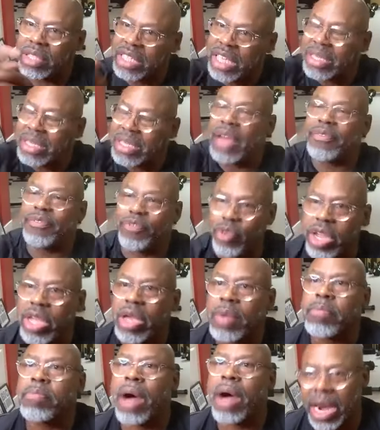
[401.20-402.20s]
get that
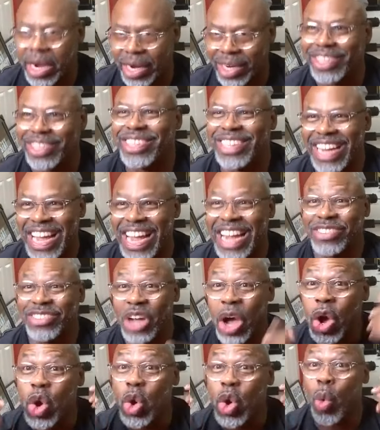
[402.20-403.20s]
freaking body to change
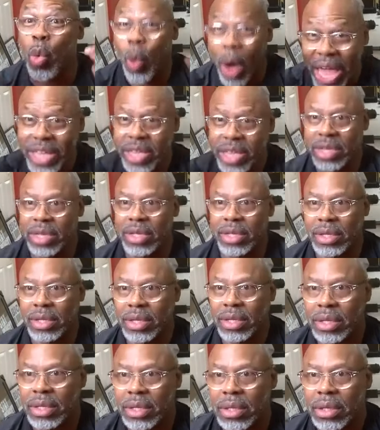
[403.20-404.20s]
quick,
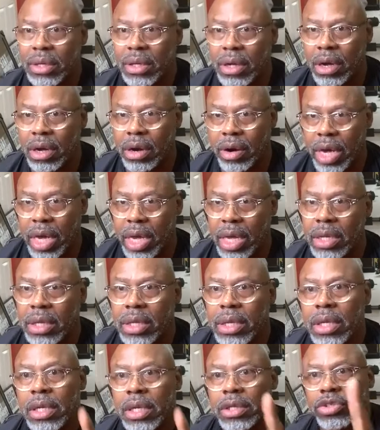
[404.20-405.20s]
all right?
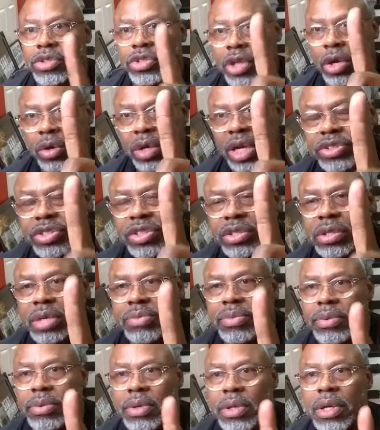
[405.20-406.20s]
So listen to
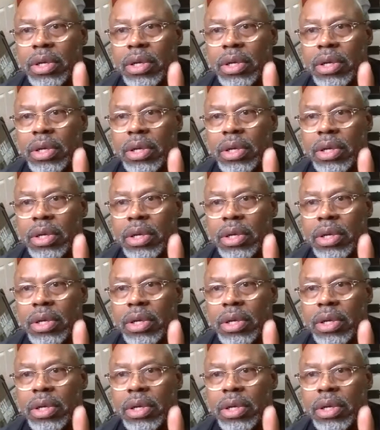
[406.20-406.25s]
me.